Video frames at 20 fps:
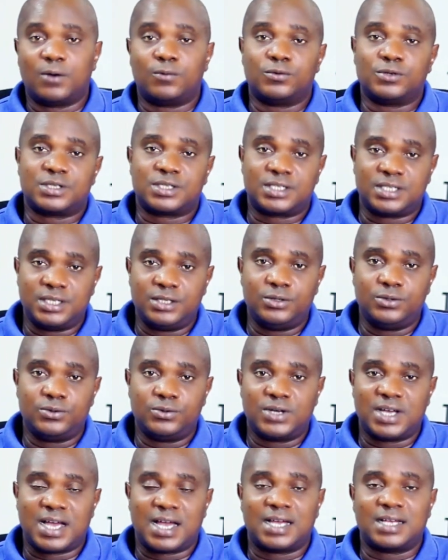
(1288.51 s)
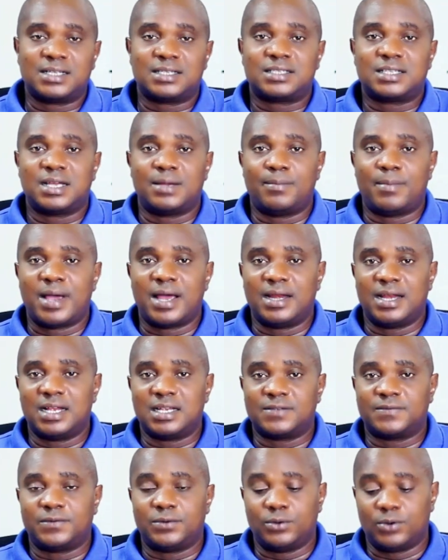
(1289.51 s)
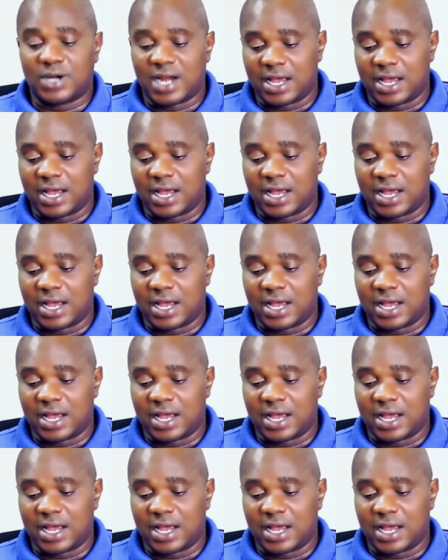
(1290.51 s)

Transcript: I will see you guys in my next video.